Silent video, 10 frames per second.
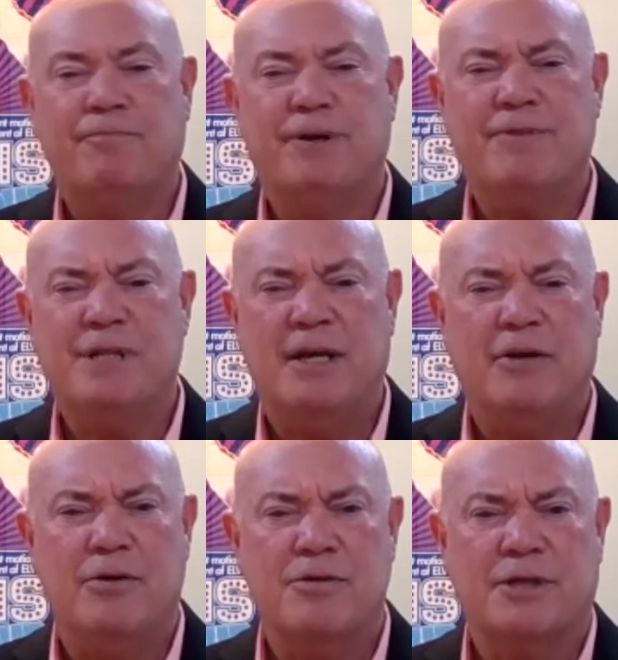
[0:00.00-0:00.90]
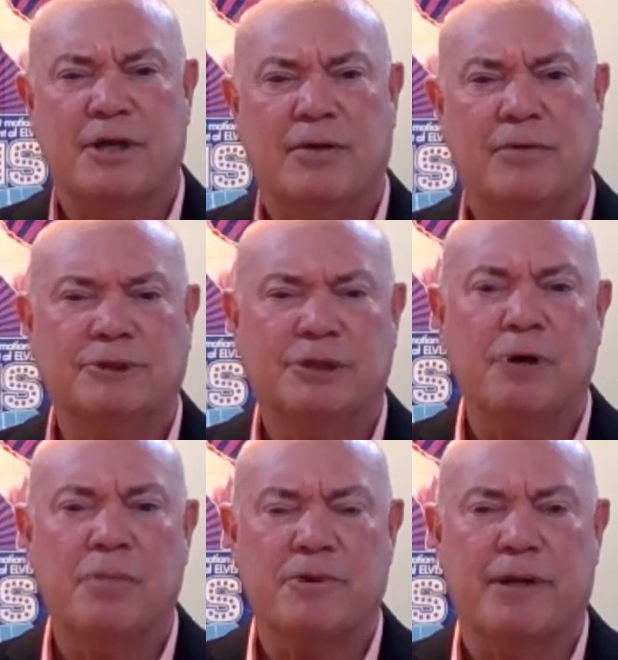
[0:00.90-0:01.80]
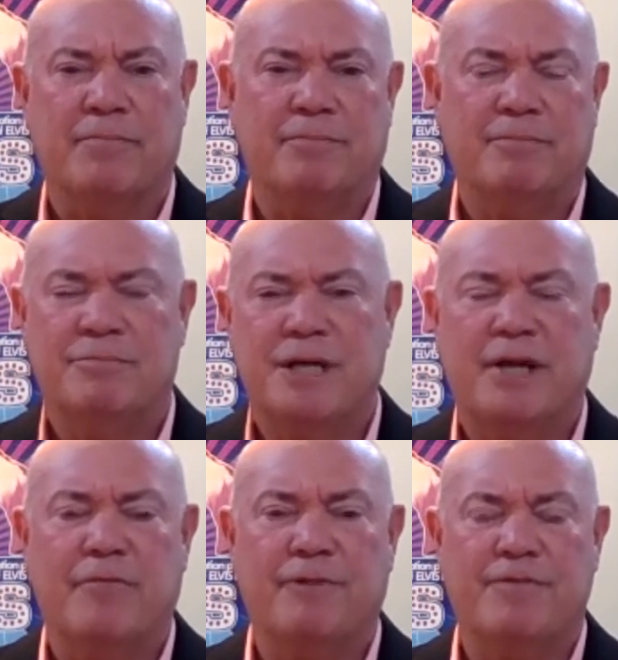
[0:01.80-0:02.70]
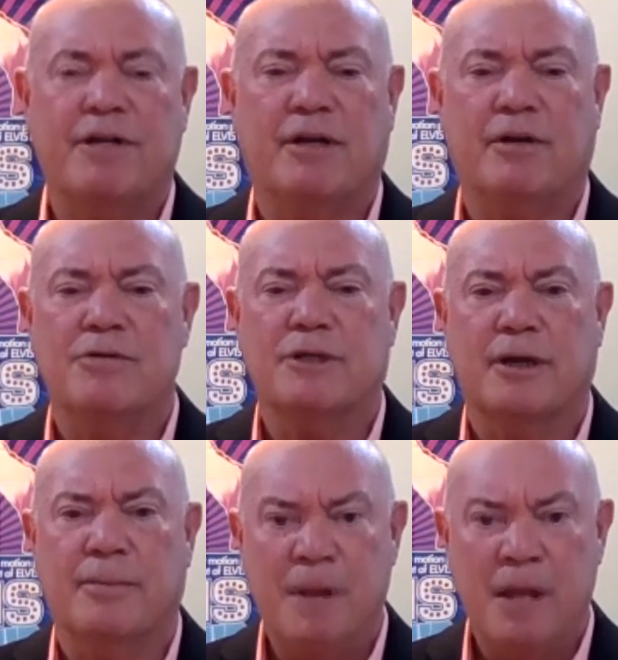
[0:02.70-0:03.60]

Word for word: 15 years ago, somewhere between 10 and 15 years ago.